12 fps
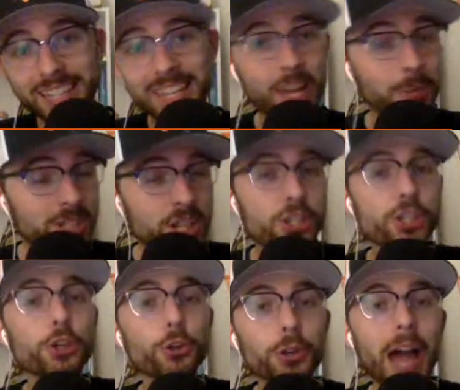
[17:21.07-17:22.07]
Now, that was his
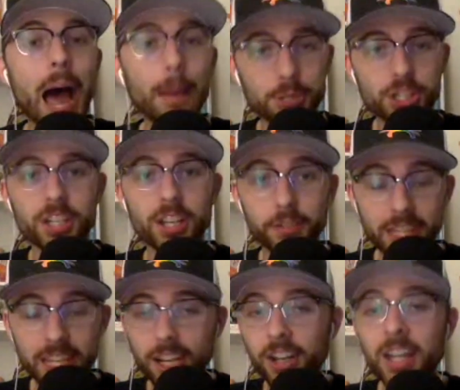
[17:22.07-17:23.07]
third option of
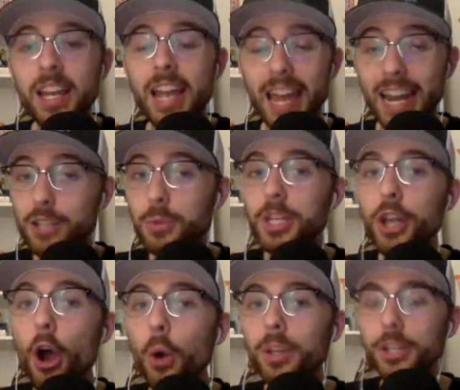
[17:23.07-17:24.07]
the year. And as we
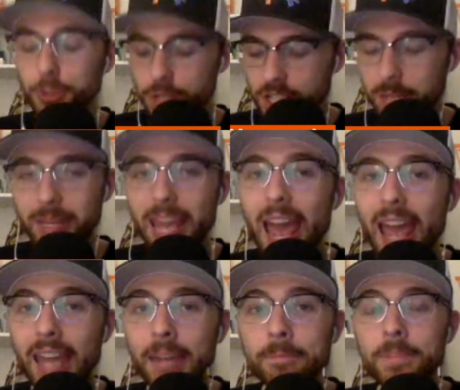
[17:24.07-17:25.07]
know, in the new
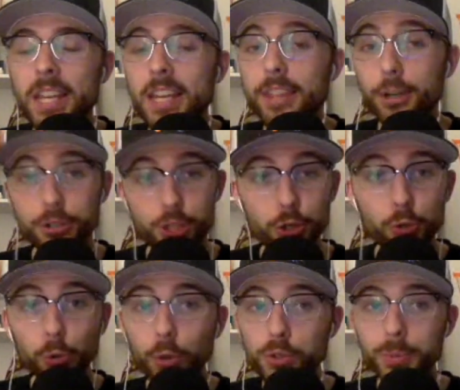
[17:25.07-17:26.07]
CBA, there is the new
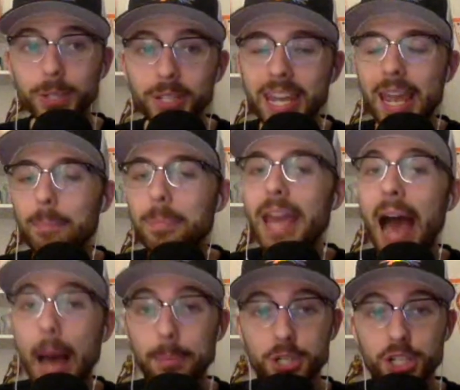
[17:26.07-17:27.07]
rules where you can't be
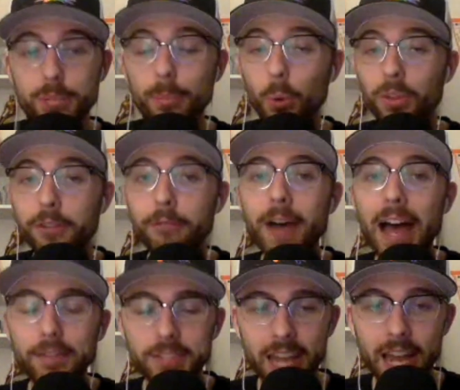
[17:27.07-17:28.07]
optioned more than
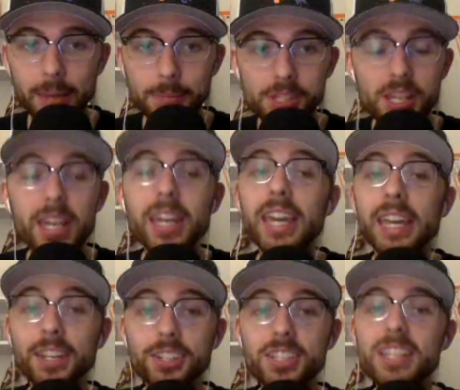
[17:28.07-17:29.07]
5 times
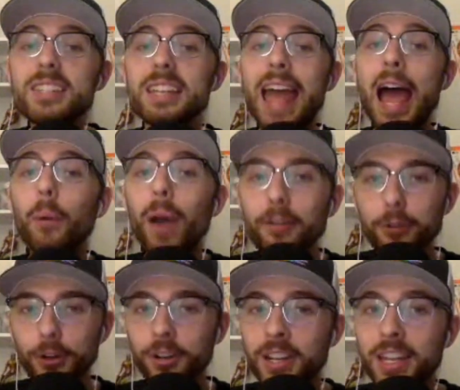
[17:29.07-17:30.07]
in a season.
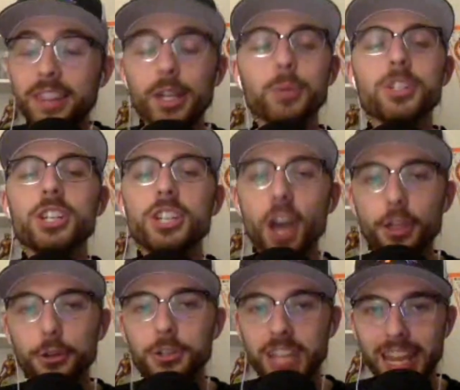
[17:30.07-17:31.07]
However, there was
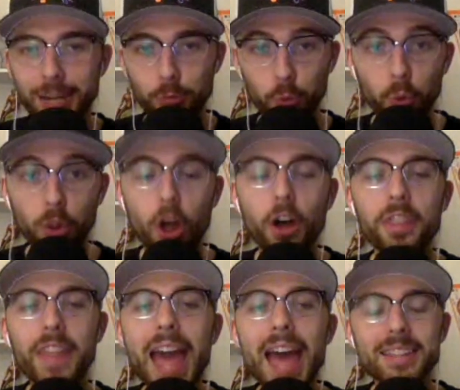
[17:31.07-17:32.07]
another date rule on
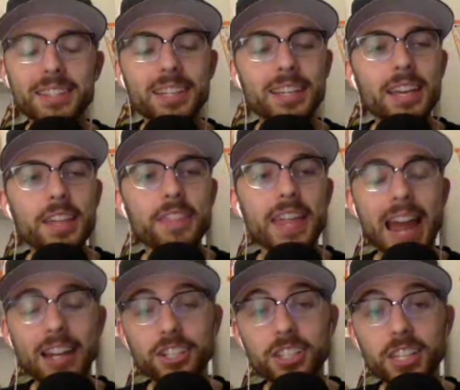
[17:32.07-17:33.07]
that, that
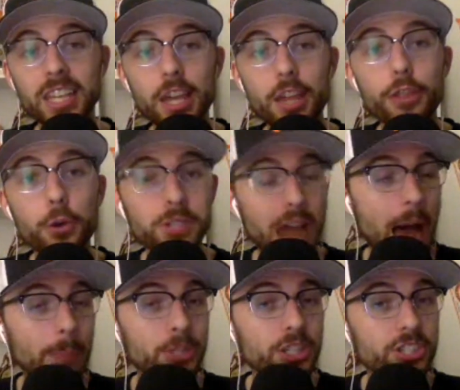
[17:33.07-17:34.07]
actually those
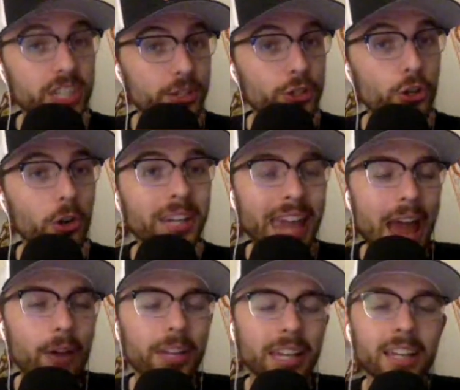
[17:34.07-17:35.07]
options didn't start
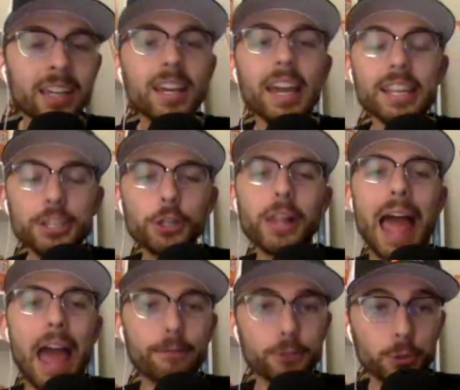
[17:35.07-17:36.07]
counting until
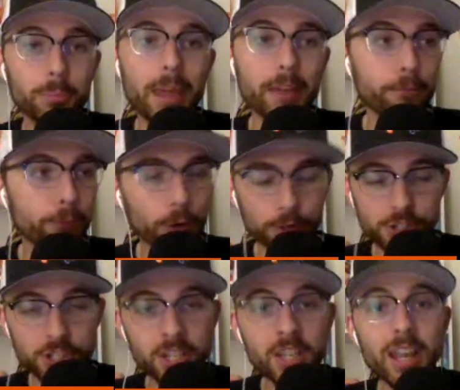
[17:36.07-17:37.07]
after May
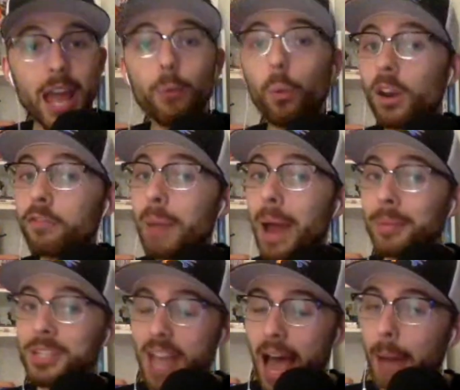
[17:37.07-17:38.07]
1st. And one of
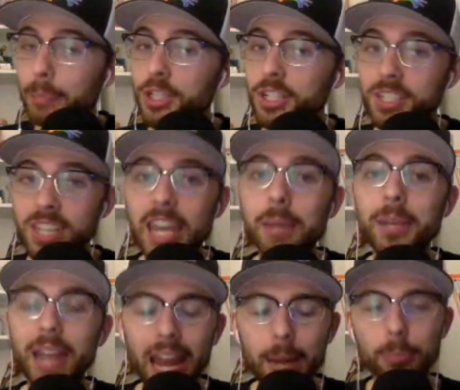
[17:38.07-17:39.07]
Bauman's options came
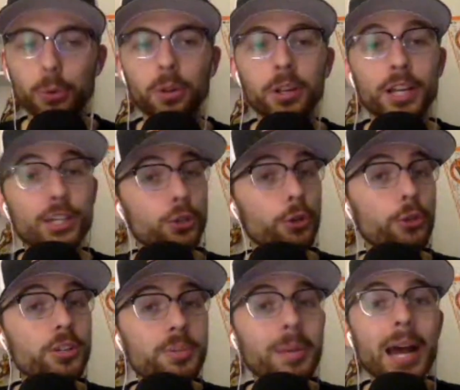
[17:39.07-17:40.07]
in April. So although
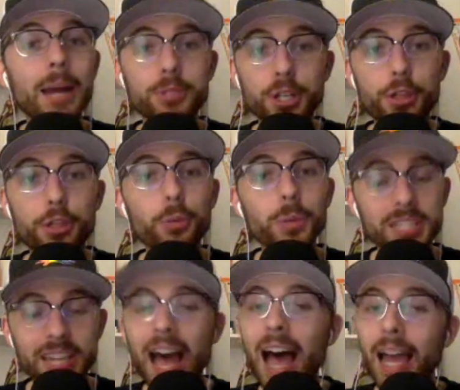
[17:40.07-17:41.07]
he's been optioned 3
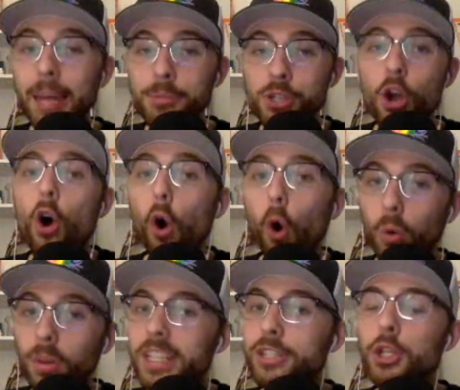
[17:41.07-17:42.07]
times,
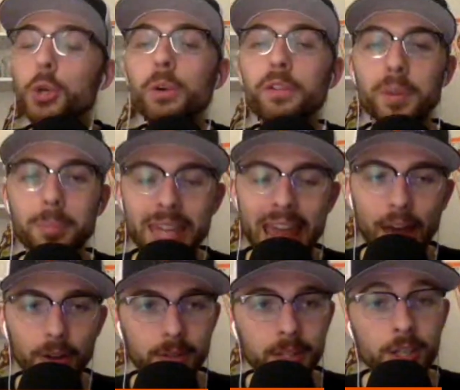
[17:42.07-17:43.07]
only 2 of them
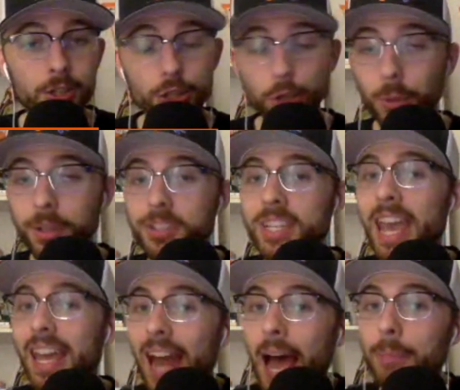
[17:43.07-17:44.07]
count. So the Orioles
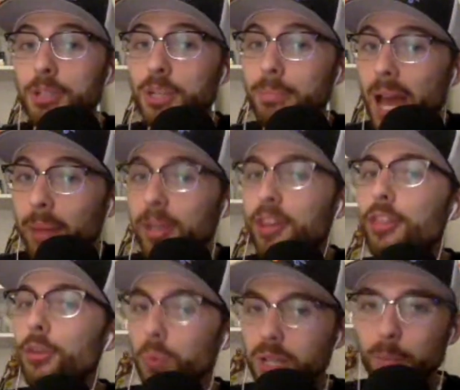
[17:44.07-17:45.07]
can option Bauman
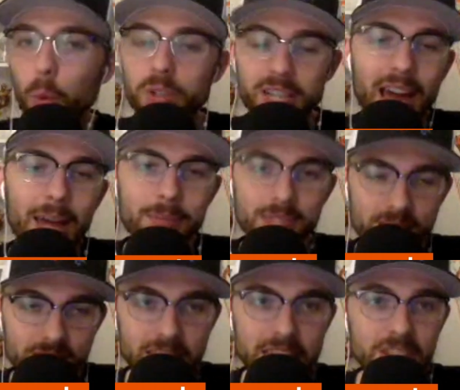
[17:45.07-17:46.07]
3 more times
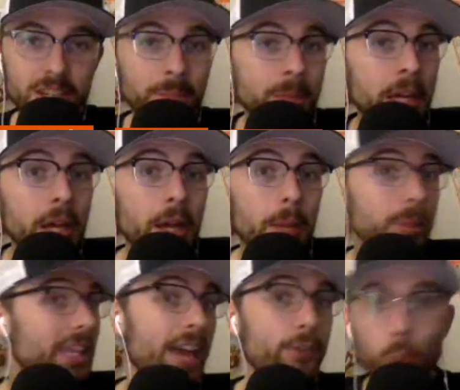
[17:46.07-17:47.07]
this season,
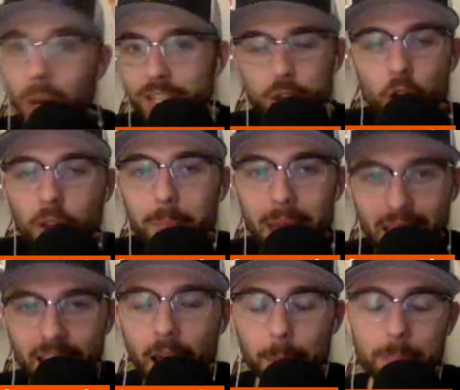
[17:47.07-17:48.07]
but they have to wait to call him
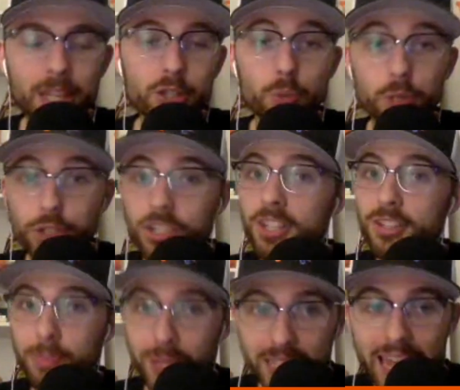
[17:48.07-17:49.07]
back up because once you send
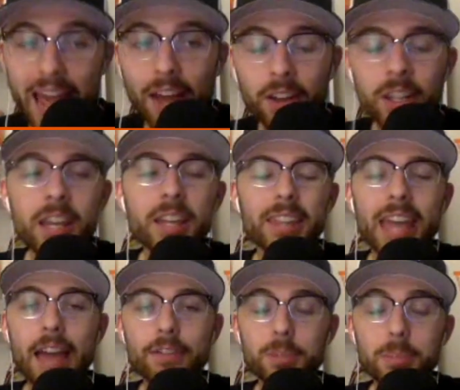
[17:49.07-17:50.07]
somebody down, they
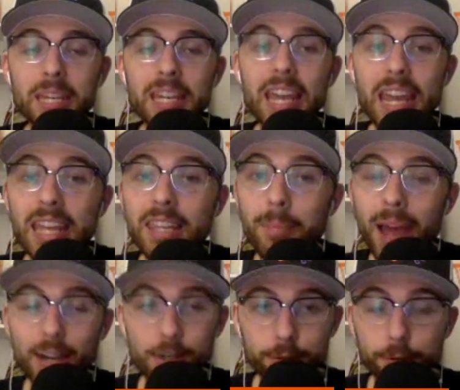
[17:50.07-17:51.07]
have to be in the
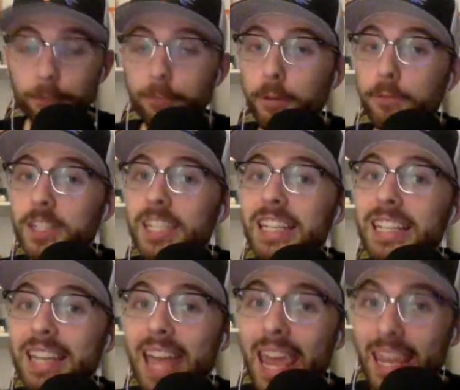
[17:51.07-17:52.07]
minors for
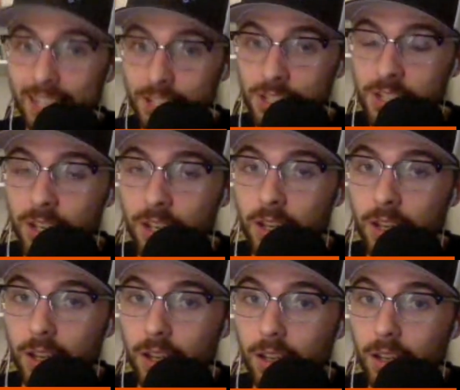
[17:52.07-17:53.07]
15 days
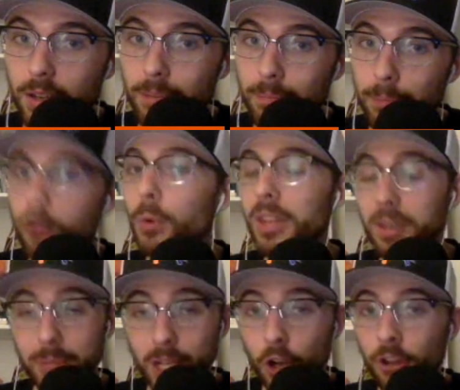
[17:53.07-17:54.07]
before they
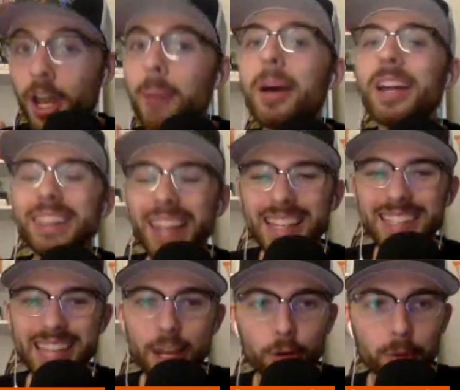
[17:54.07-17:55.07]
can be called up unless
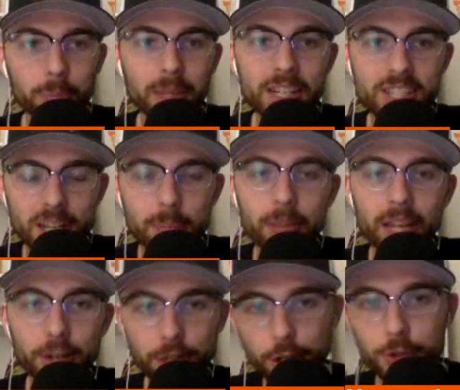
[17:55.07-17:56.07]
they are replacing a
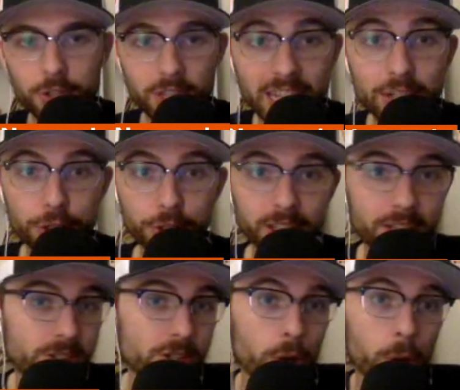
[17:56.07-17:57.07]
player that goes on the injured
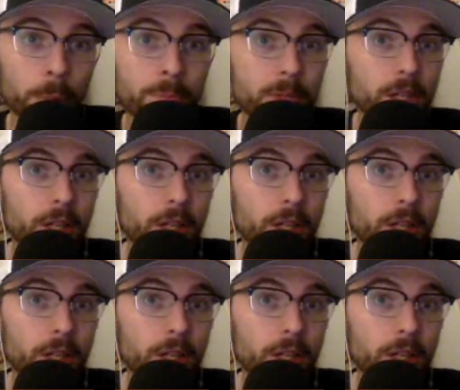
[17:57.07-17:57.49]
list. So